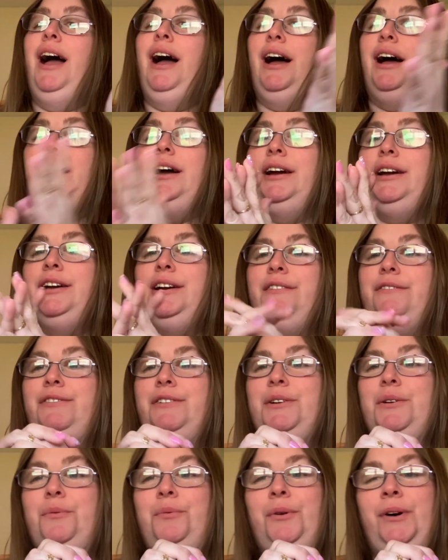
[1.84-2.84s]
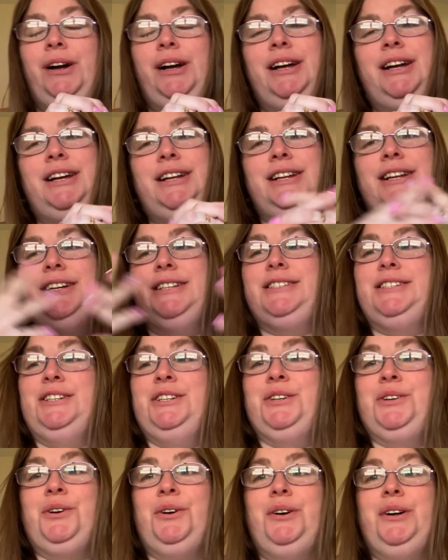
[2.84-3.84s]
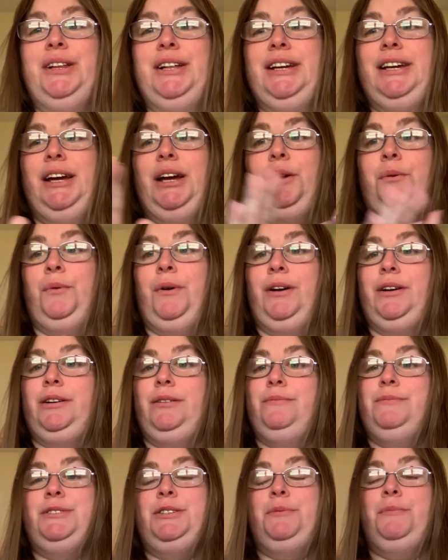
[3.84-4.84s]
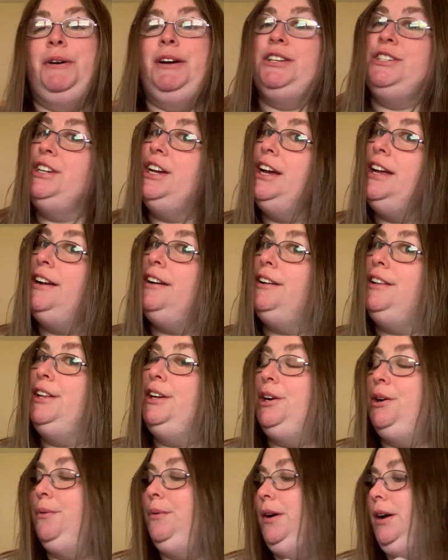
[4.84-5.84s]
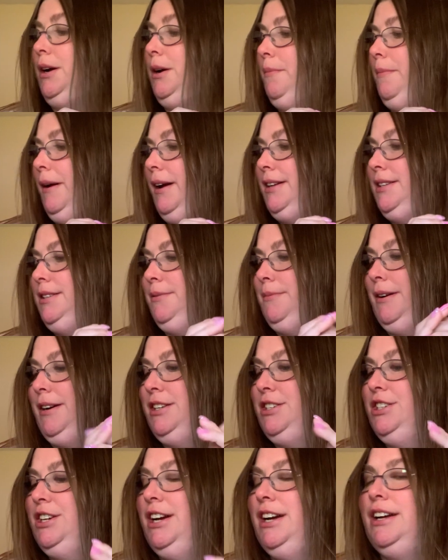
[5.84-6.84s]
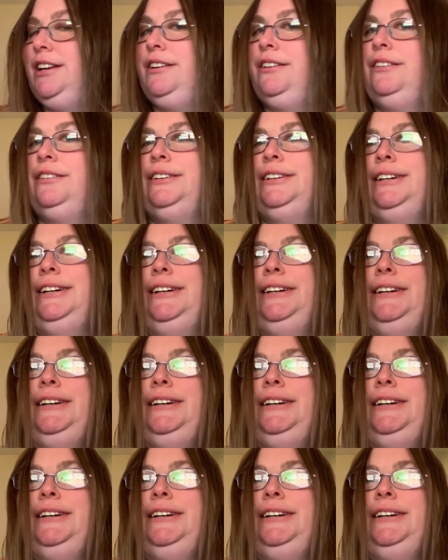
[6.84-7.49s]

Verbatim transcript: Hi everyone, it's Nicole again. Welcome to my channel, or welcome back to my channel.